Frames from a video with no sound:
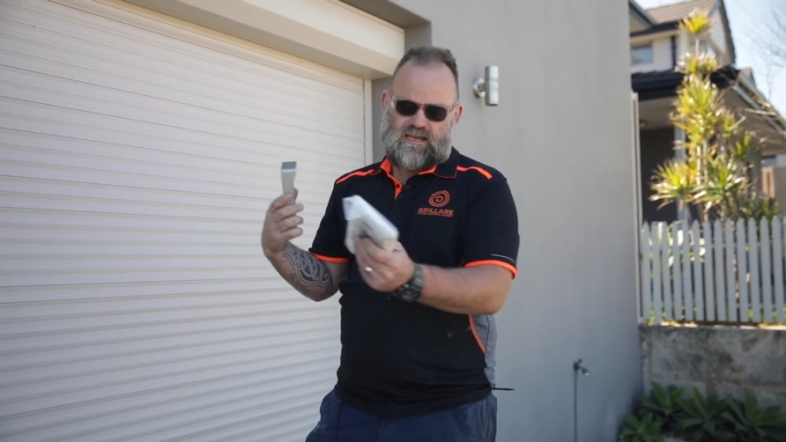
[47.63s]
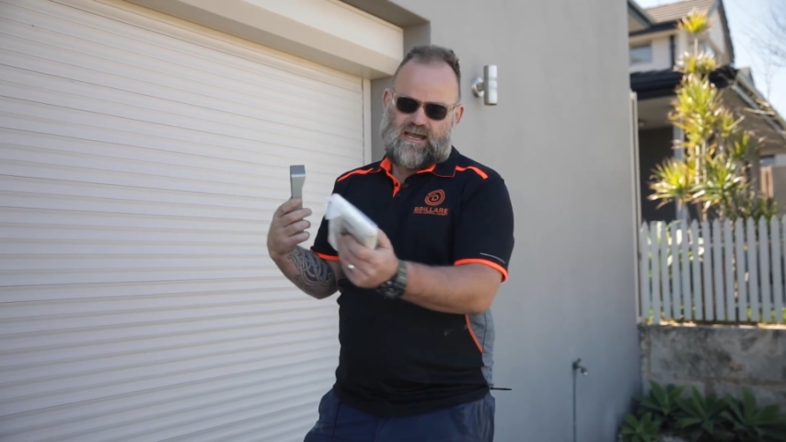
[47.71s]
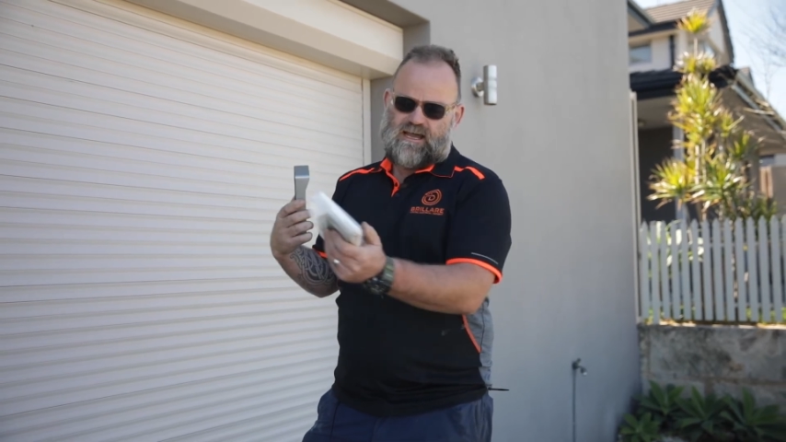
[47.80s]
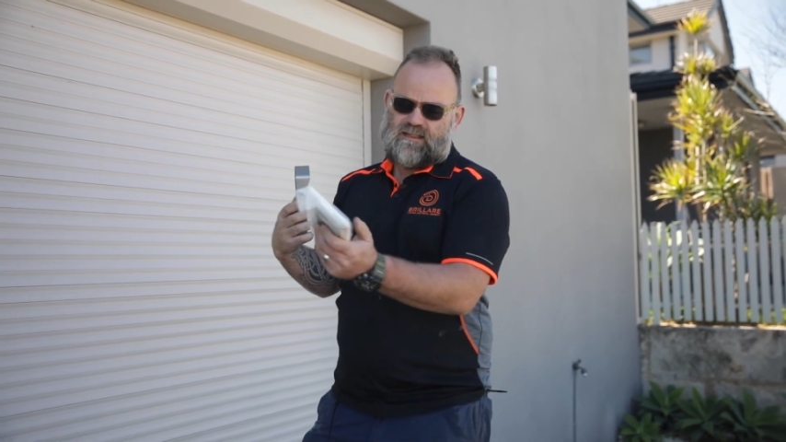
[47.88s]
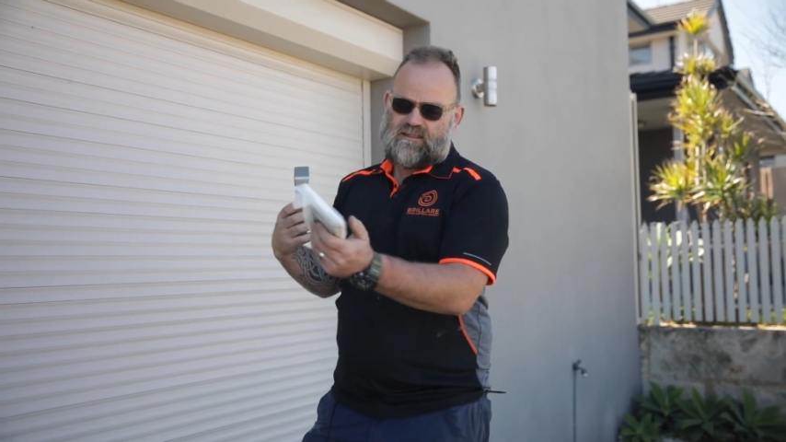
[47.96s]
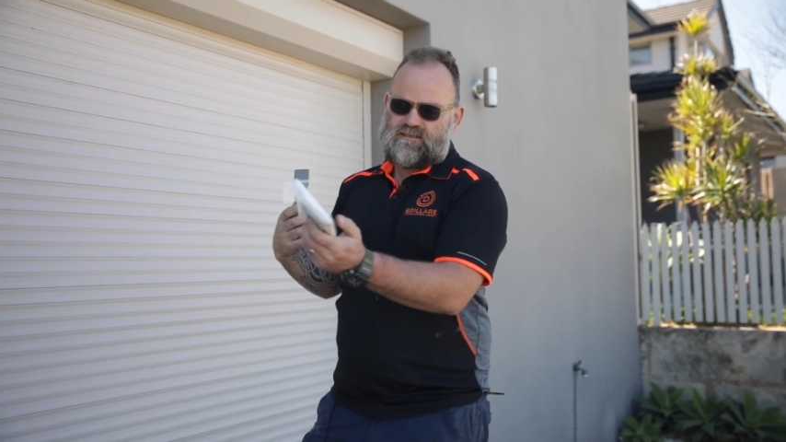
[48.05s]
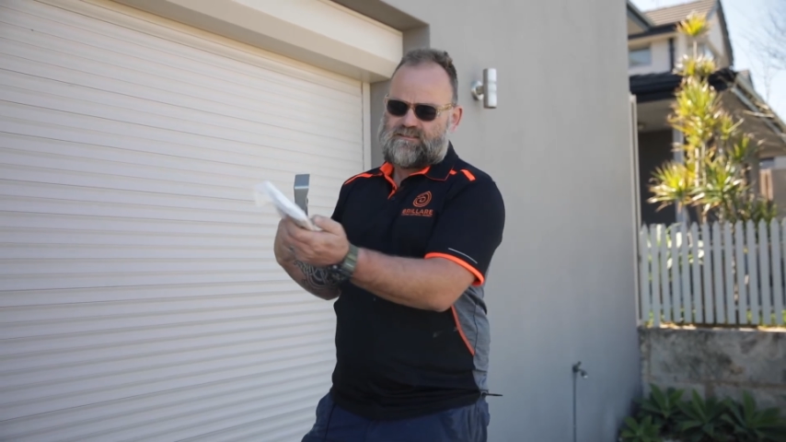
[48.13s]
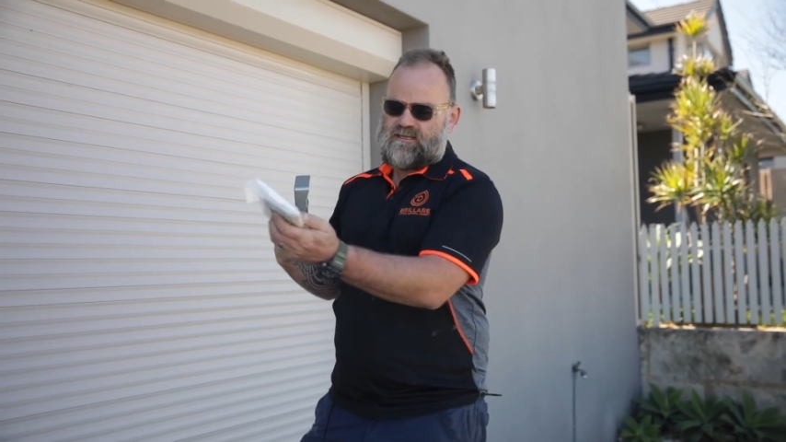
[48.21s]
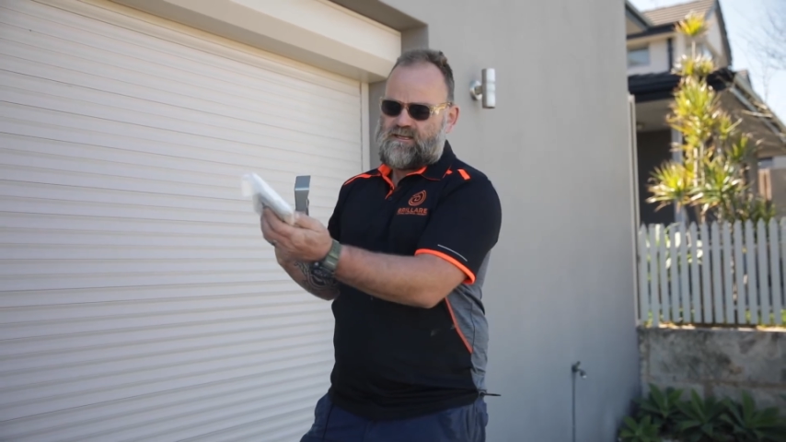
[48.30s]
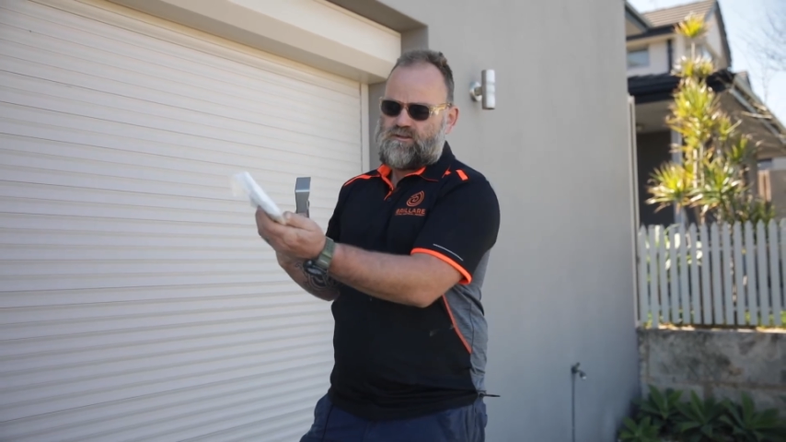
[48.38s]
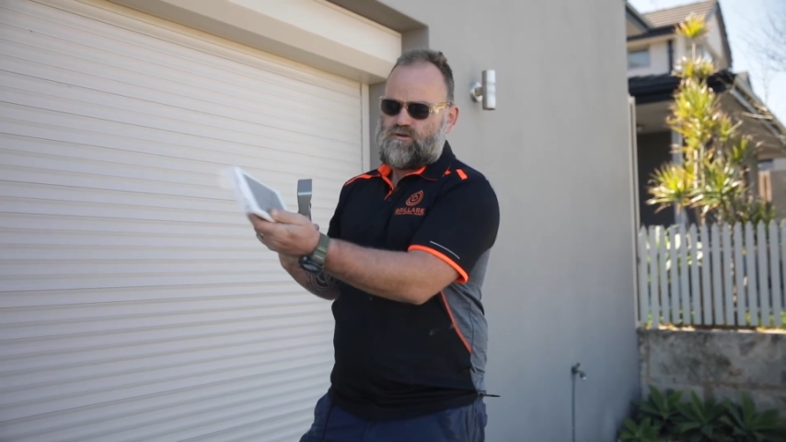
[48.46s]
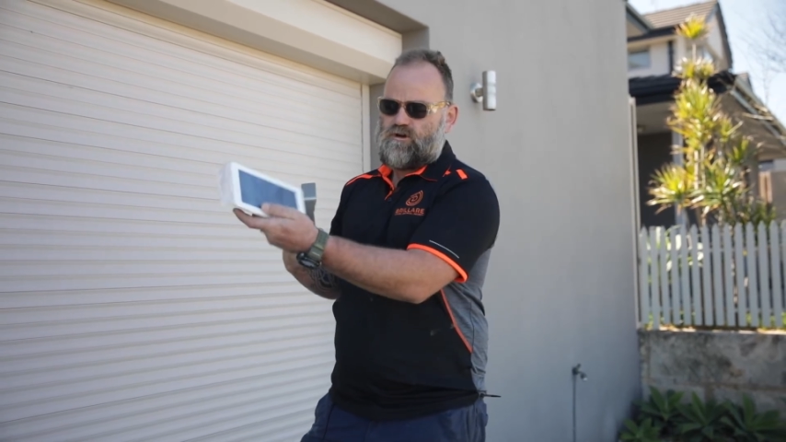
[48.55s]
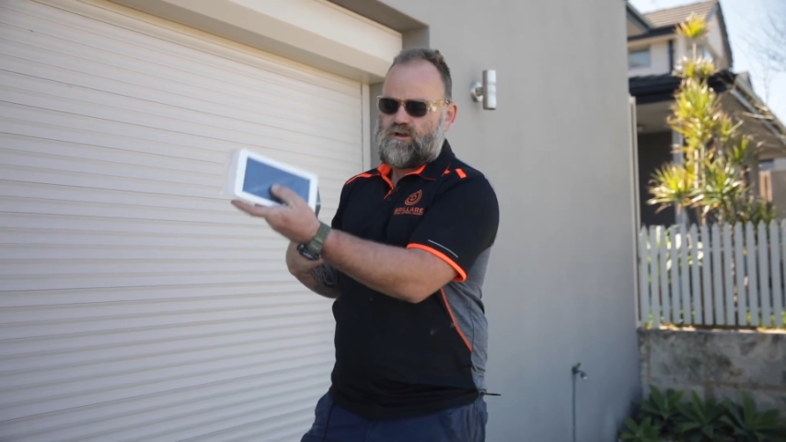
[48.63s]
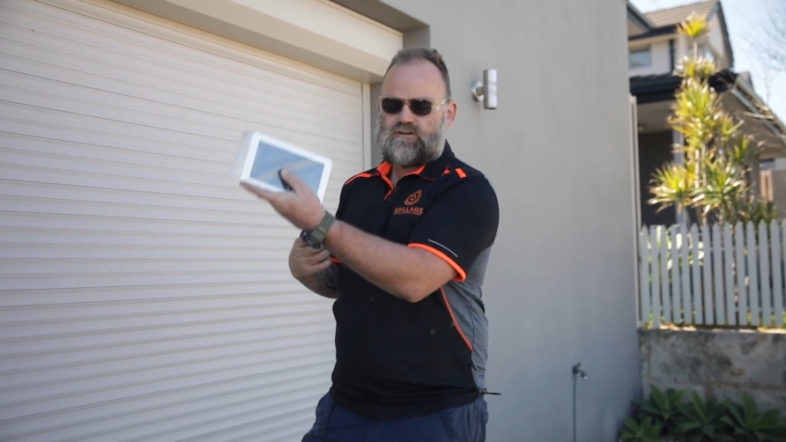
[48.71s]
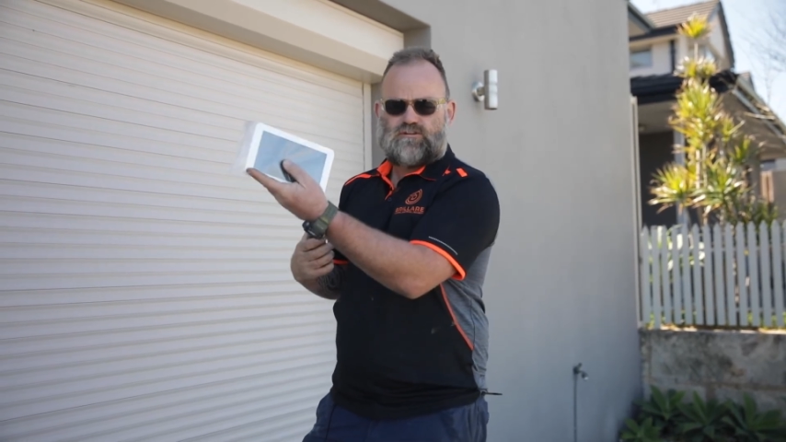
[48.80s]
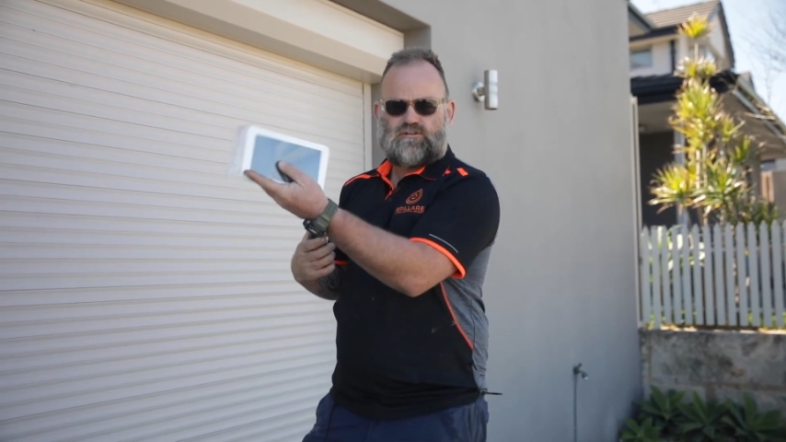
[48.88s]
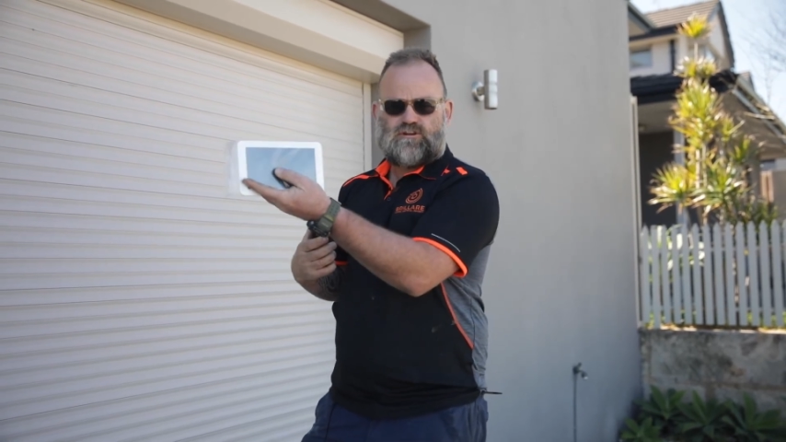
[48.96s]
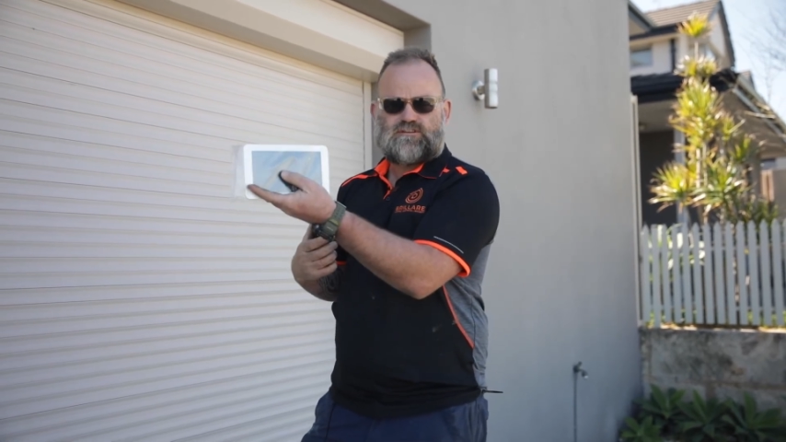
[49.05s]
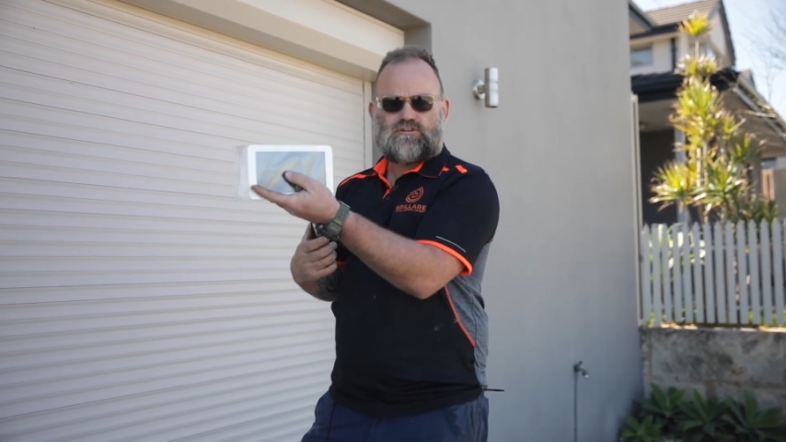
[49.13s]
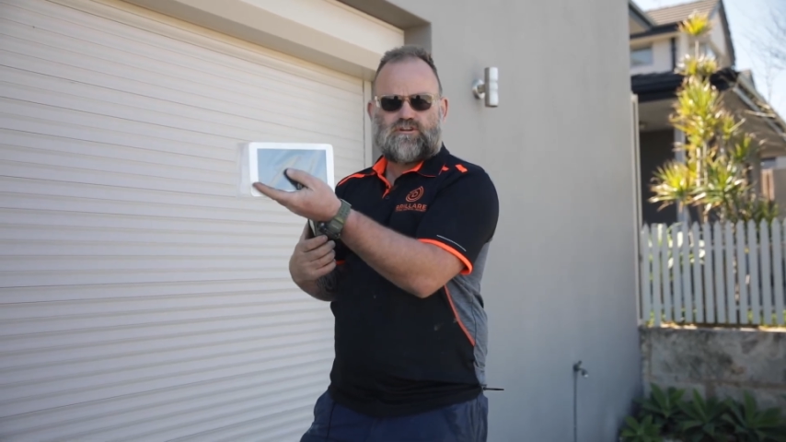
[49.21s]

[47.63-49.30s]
and this indoor unit's